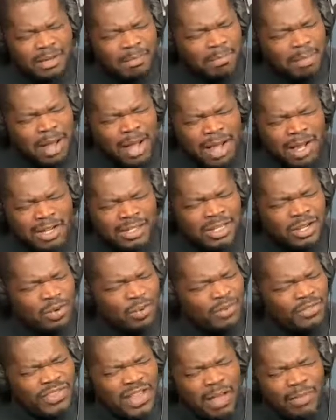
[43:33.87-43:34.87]
upon him
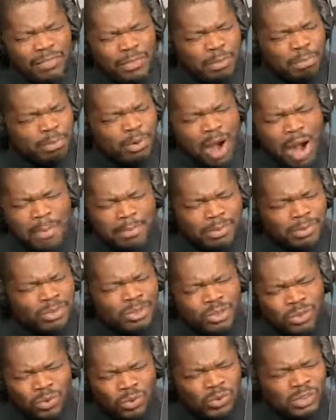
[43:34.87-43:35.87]
without the proper
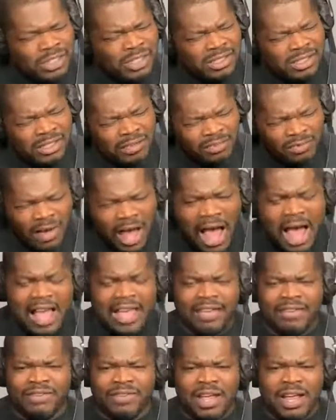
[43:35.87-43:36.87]
tools to
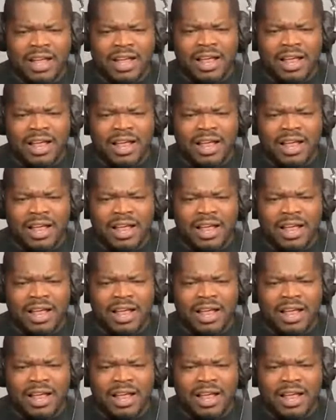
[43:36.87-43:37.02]
survive.